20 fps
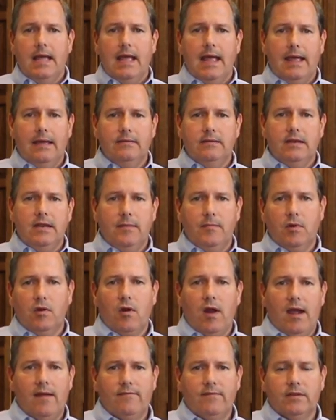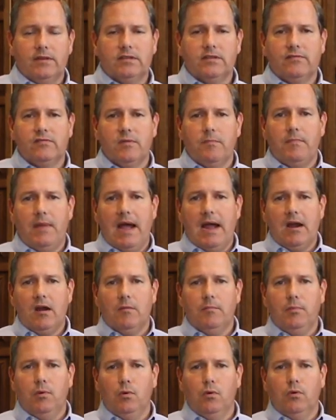and the demographics of the
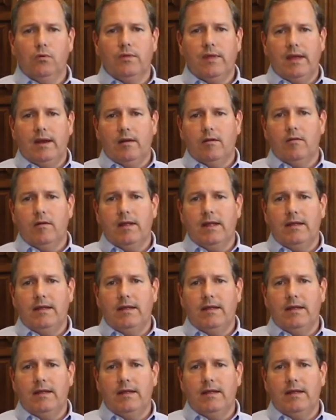buyer pool that are